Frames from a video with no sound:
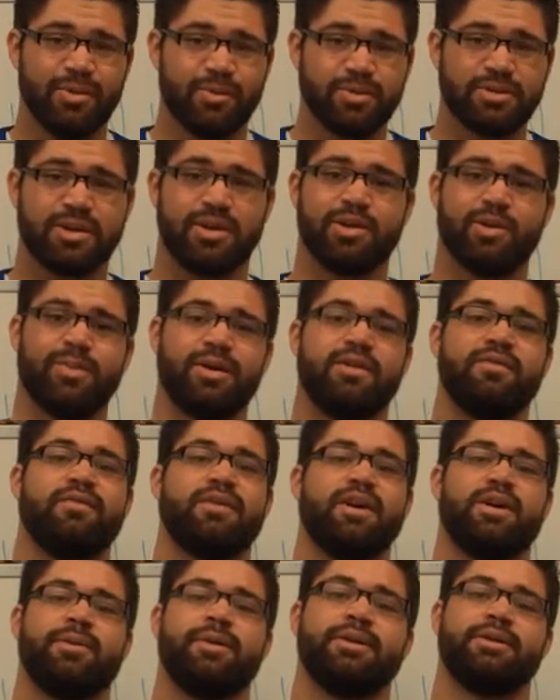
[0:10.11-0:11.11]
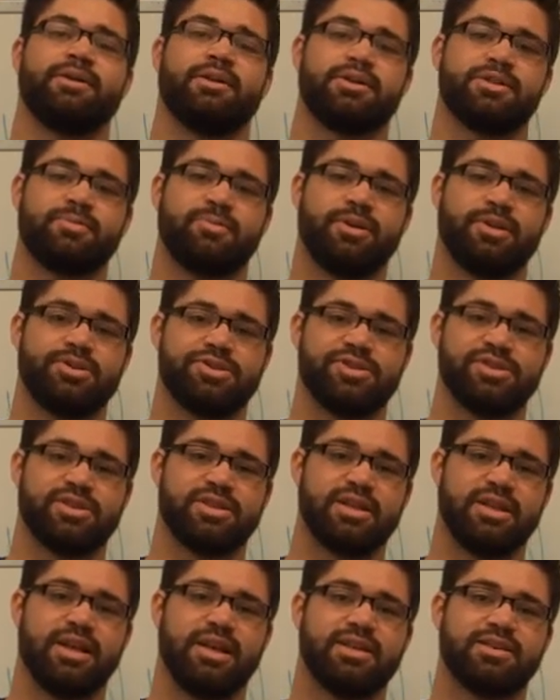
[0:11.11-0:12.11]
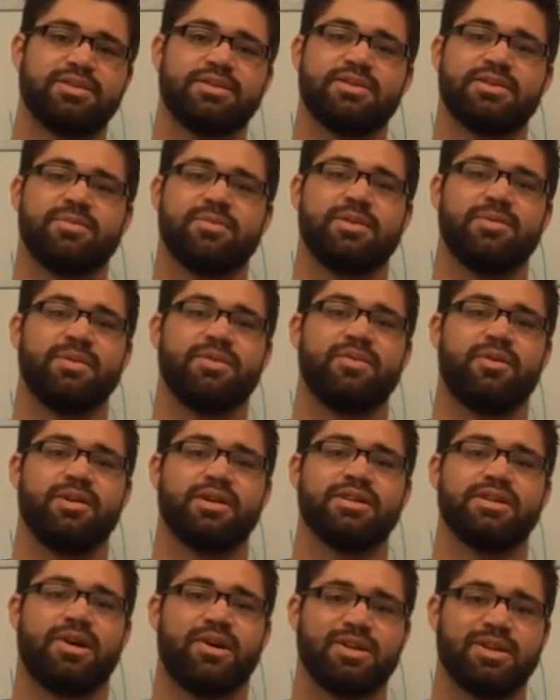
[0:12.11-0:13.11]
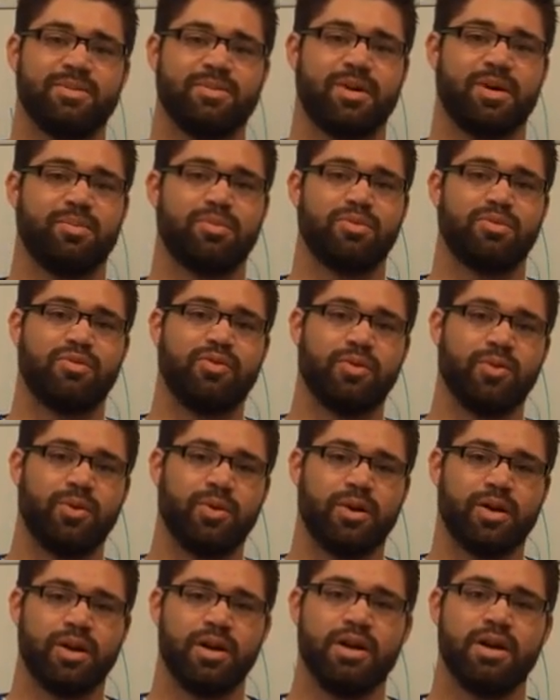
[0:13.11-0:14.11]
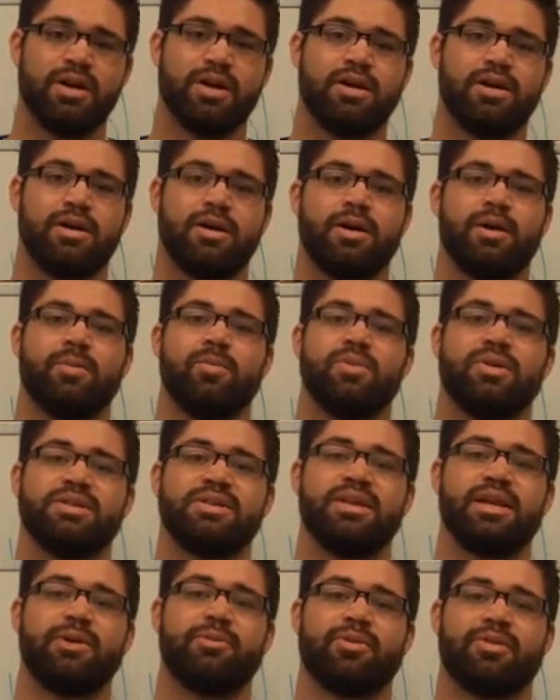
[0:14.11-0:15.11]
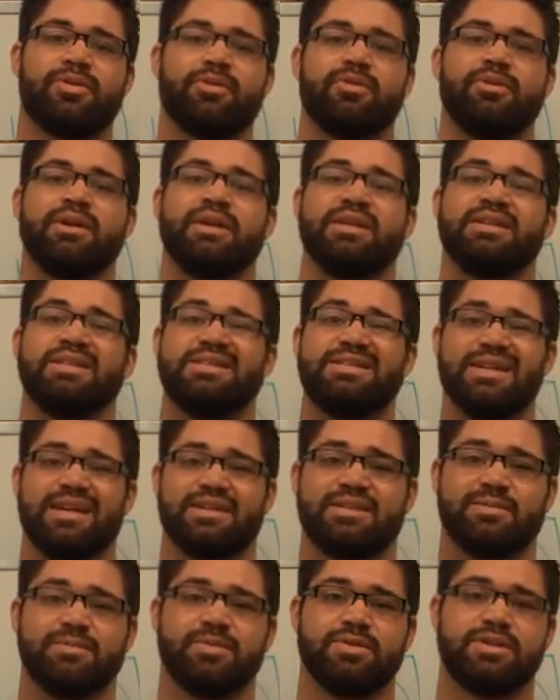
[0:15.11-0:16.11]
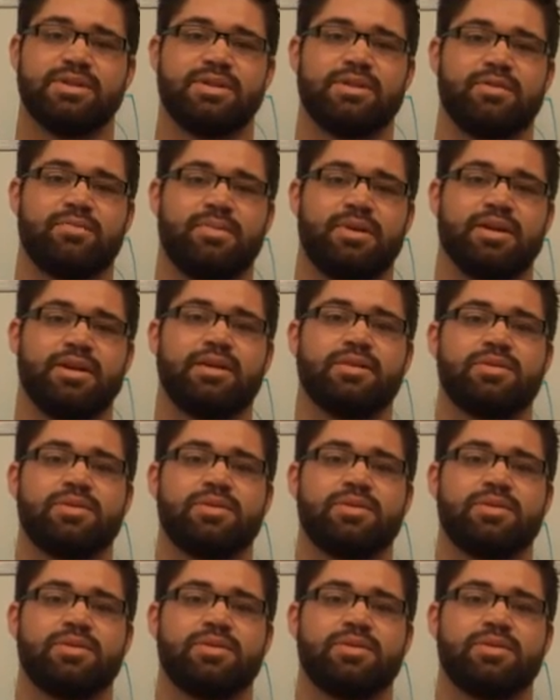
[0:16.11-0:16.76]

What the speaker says: We're talking about evaluating expressions today. This is something that we've already talked about before, but today we're throwing in decimals into the mix.